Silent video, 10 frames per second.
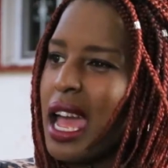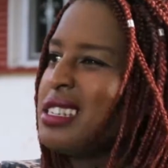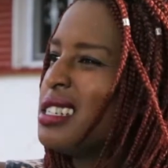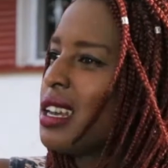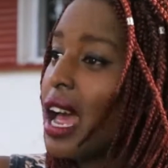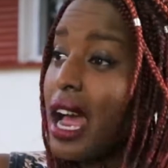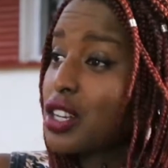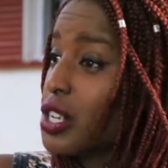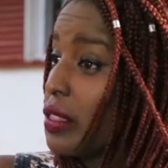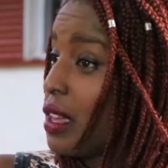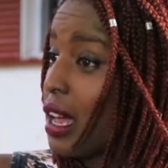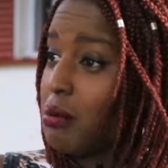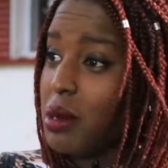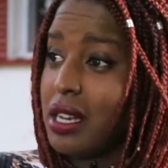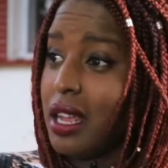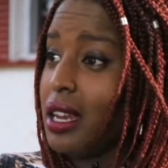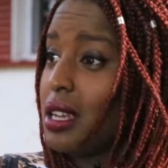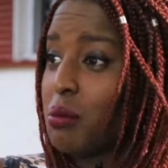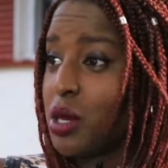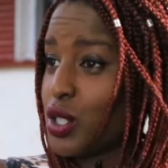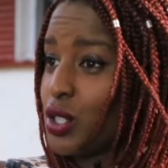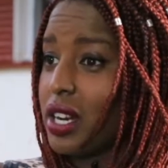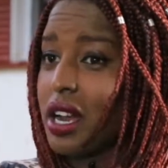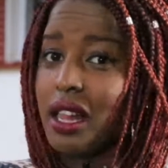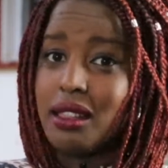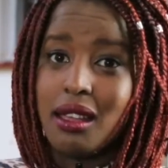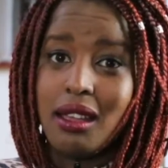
I didn't actually think I'd made any impression at